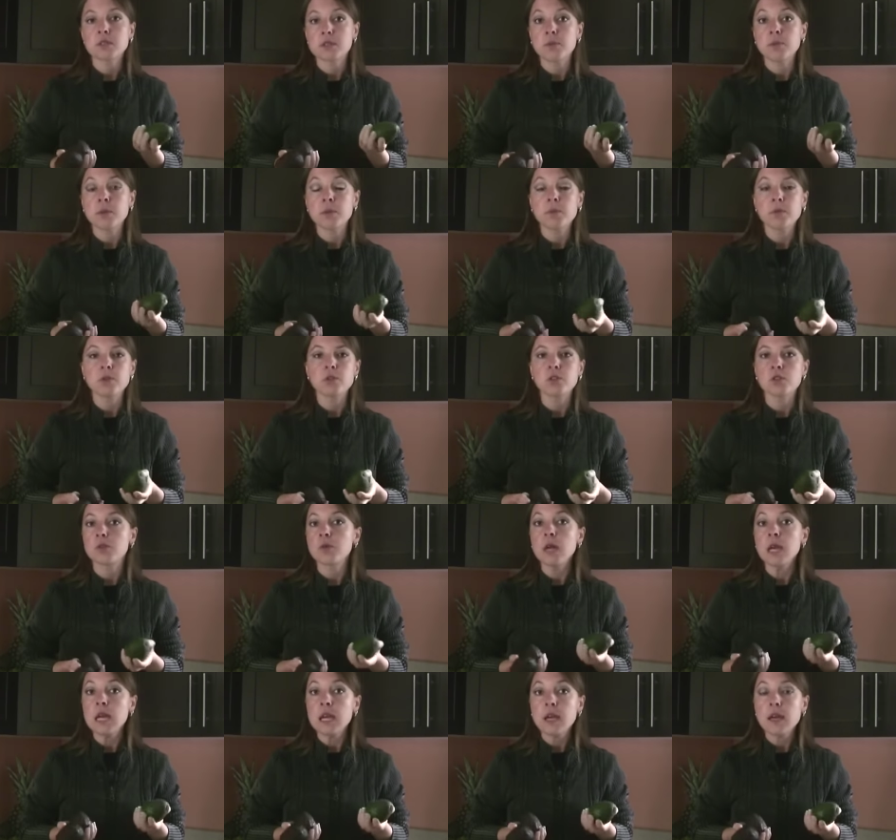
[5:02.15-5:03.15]
Some people
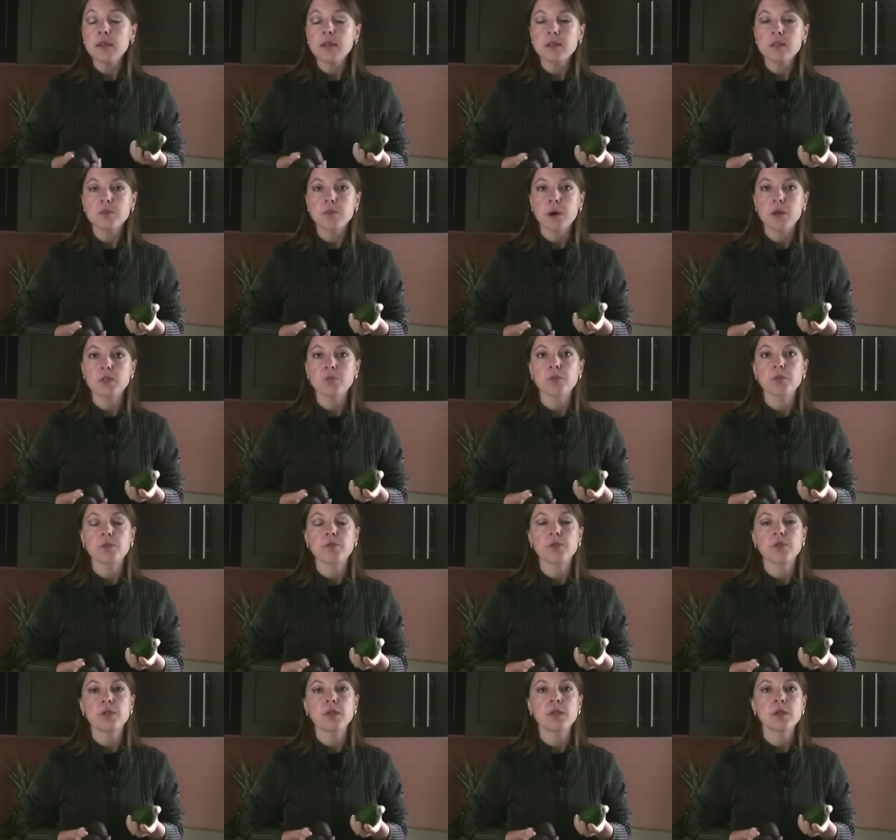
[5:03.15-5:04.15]
do, and that's possible
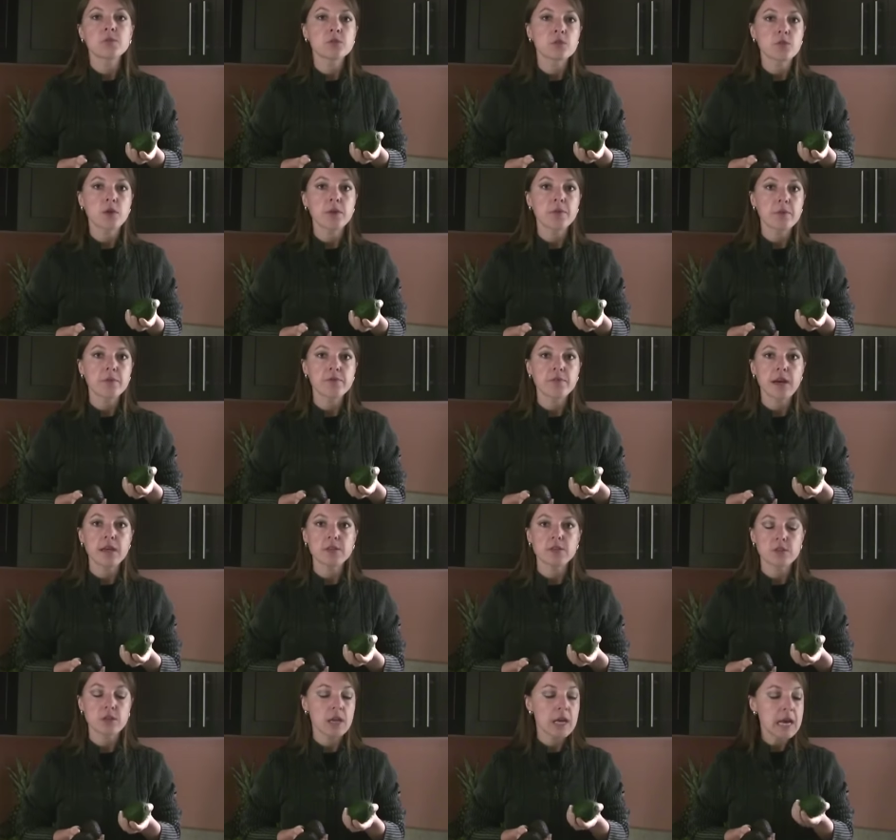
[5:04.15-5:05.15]
if you need them to ripen
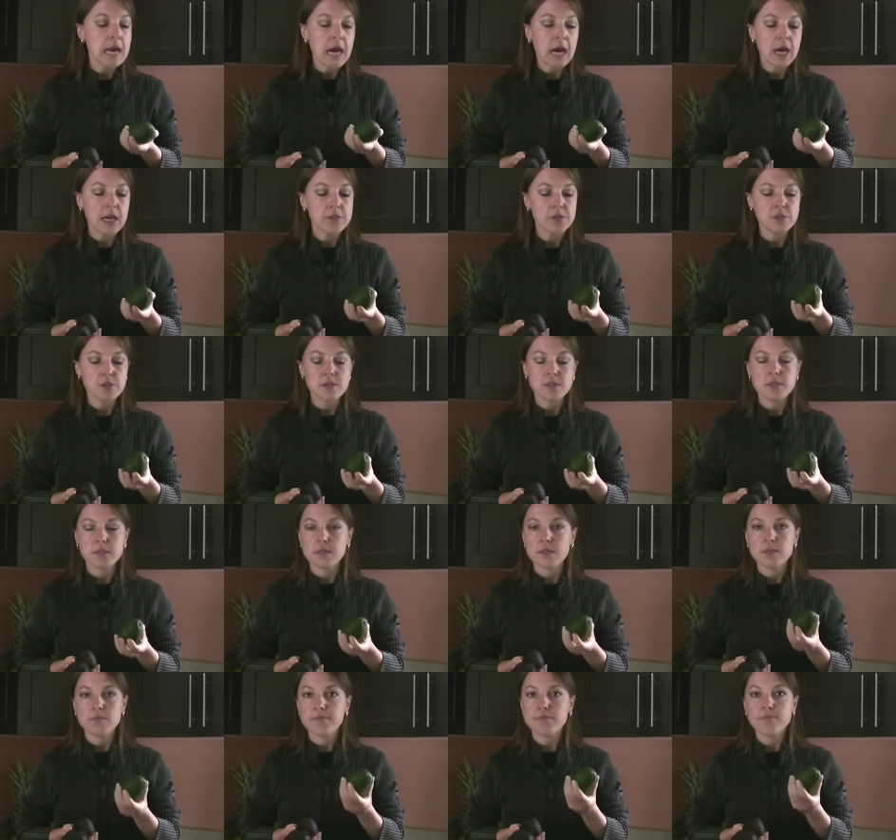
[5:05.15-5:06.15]
faster. I just
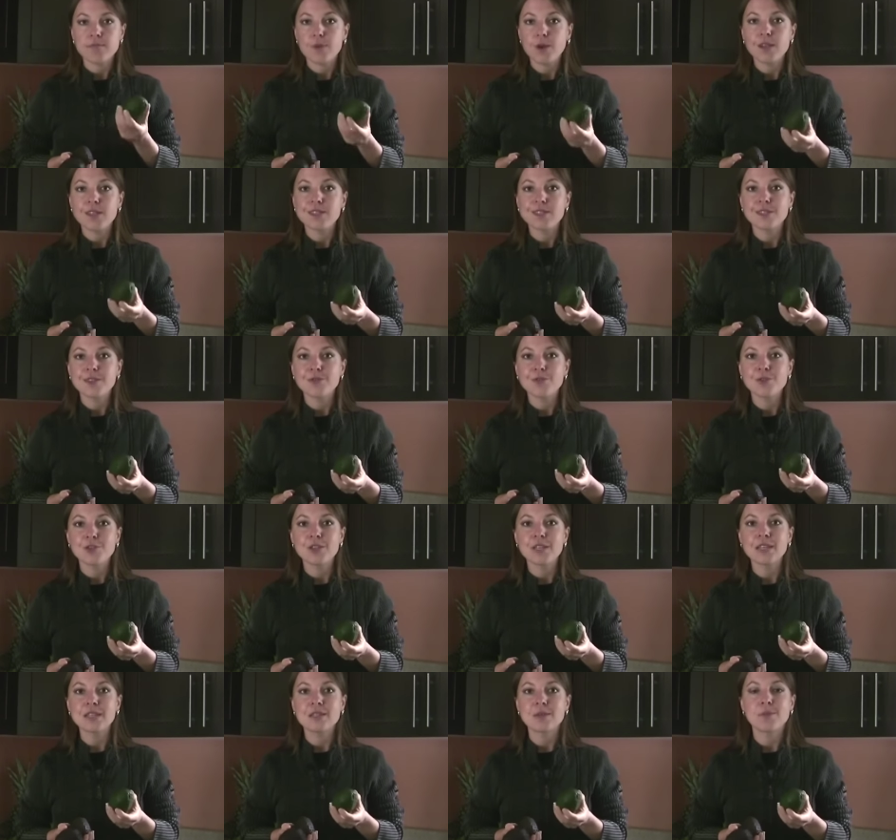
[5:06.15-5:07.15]
wait.
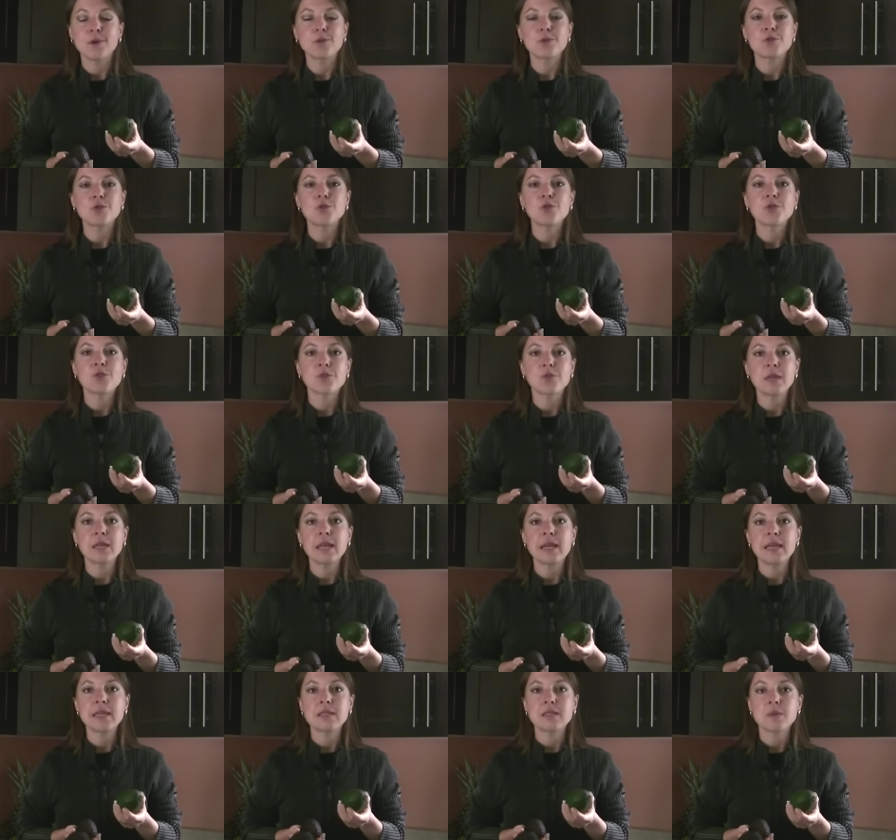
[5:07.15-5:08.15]
Usually it's about 2 to 3
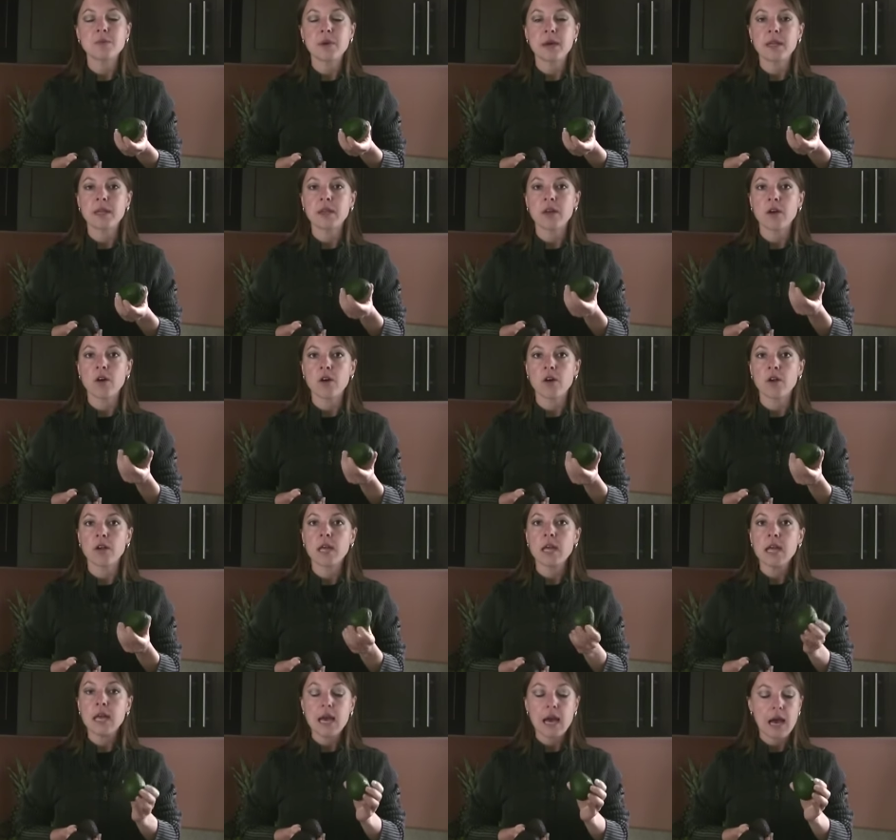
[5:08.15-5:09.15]
days, depending on
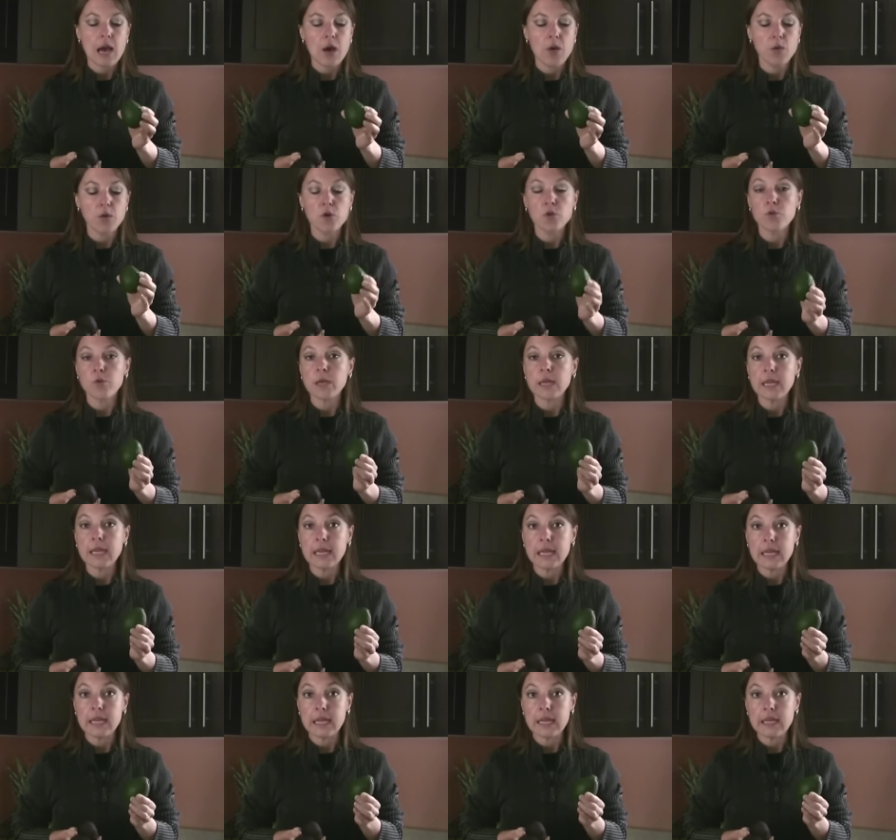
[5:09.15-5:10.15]
how green
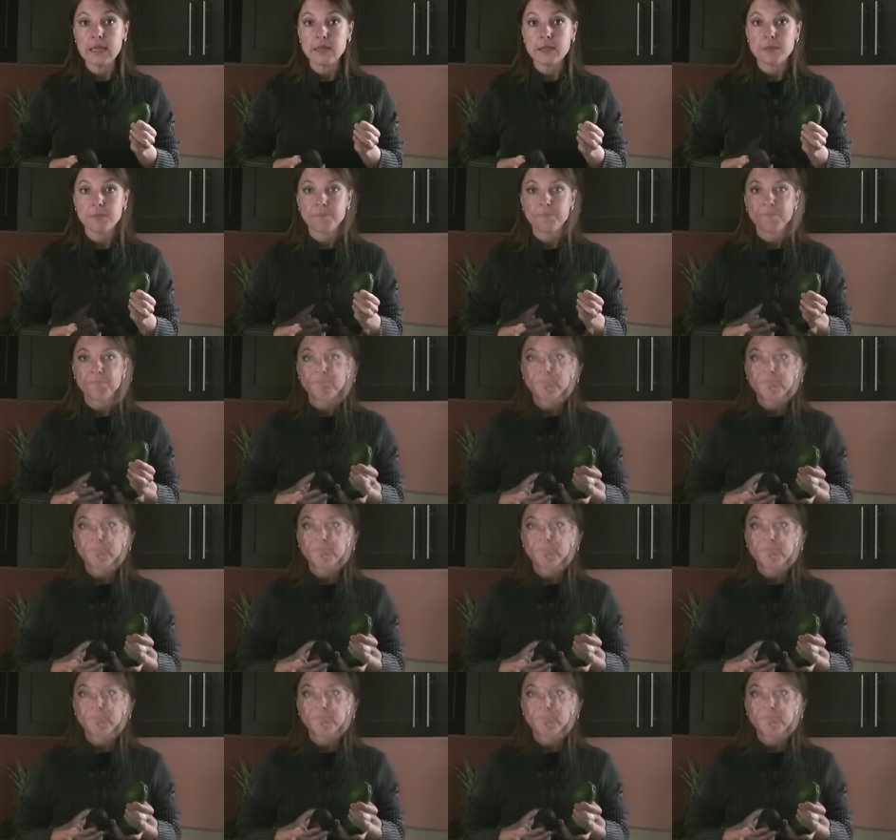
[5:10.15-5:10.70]
it is.